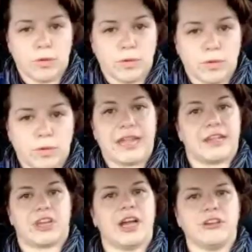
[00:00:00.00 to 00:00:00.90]
and that
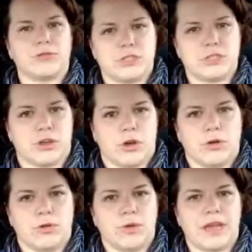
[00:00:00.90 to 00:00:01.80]
countries
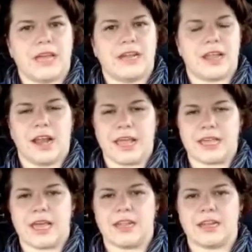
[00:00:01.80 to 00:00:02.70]
owe, and like,
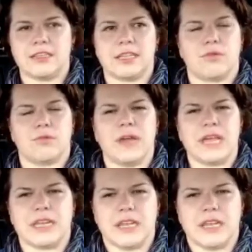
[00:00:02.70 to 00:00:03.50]
and then it's like, wait,